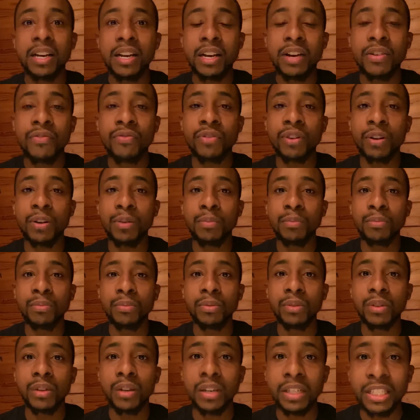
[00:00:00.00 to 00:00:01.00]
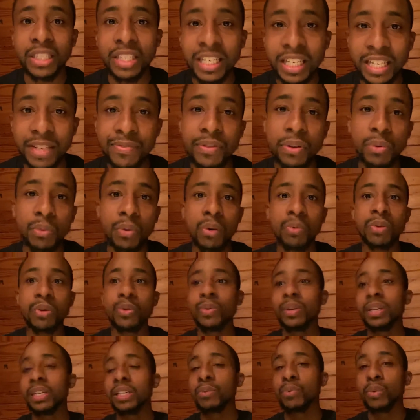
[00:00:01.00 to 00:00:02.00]
from achieving what we
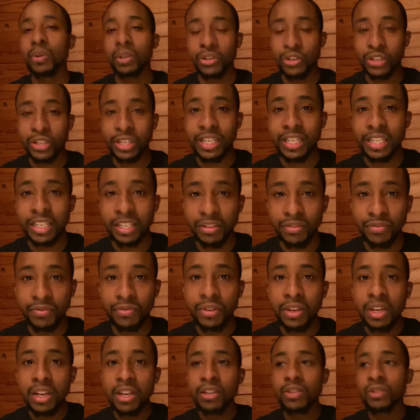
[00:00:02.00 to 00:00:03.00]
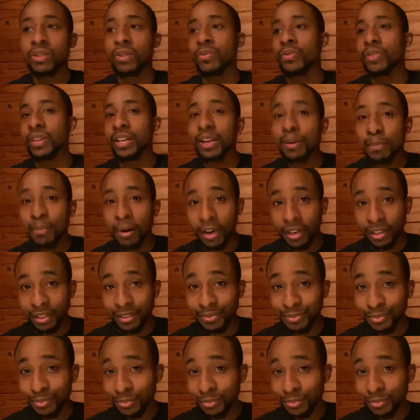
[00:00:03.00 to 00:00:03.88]
really want to achieve. So think about it.